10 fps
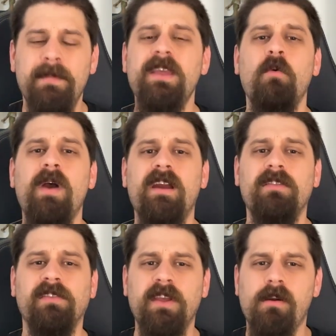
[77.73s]
be aware
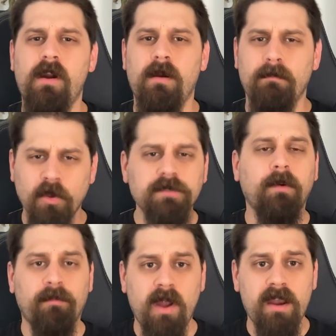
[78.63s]
that there are
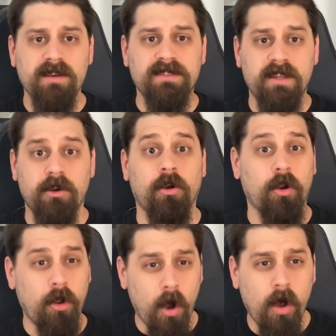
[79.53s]
multiple products that are
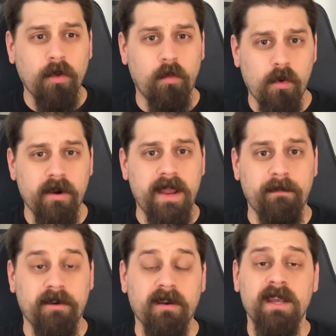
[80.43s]
called
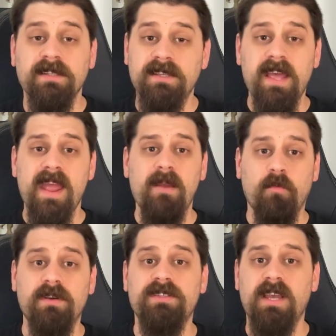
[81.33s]
Warhammer. Today,
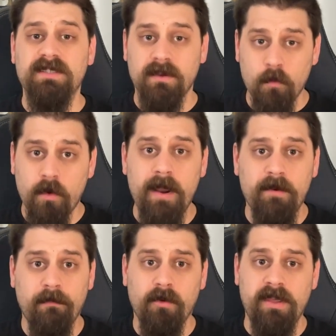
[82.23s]
we're discussing
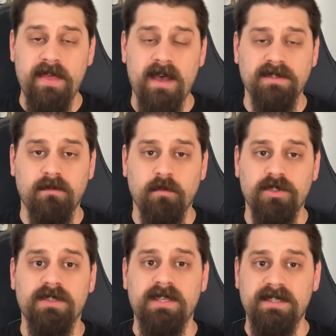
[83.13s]
Warhammer 40,000,
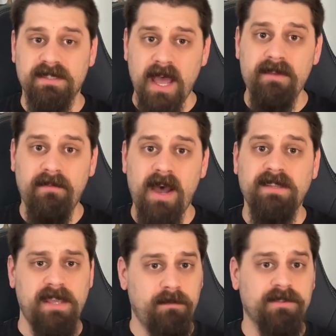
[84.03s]
which is a sci-fi
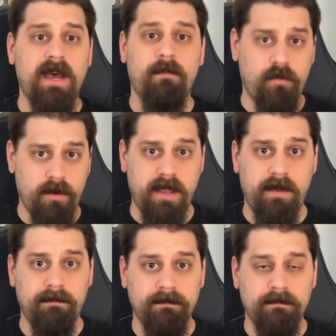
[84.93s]
tabletop war
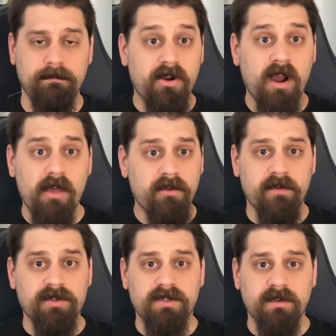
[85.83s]
game. There are other
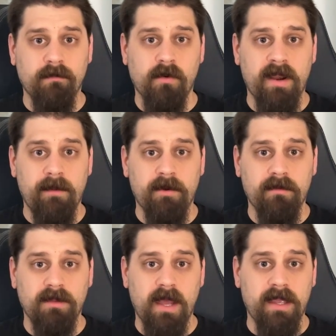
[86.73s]
versions of
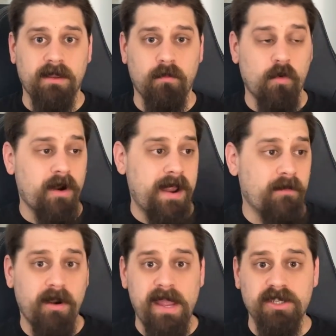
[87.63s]
Warhammer like
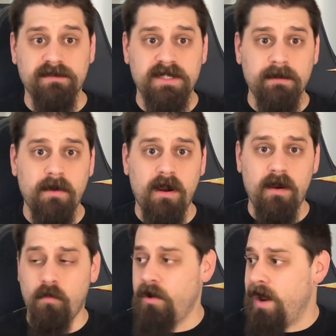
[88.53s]
Warhammer Age of
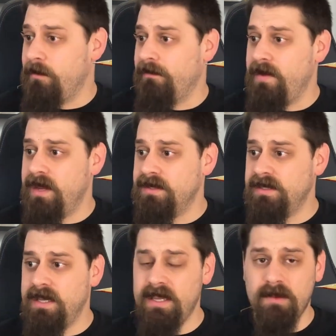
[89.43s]
Sigmar, Warhammer
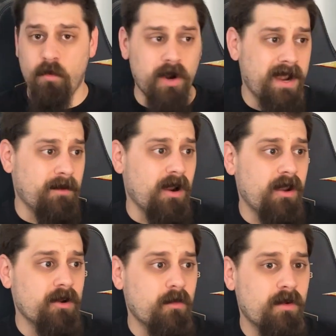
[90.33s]
Fantasy, Warhammer
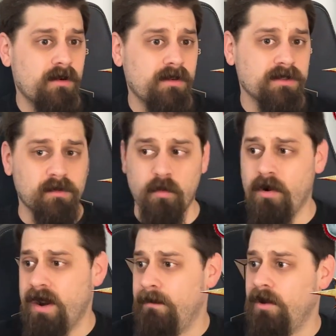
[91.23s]
Underworlds,
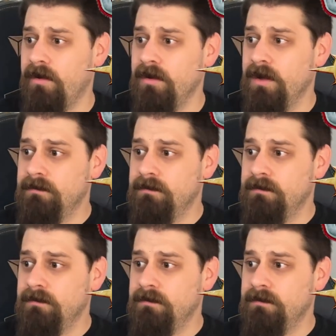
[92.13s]
Warhammer,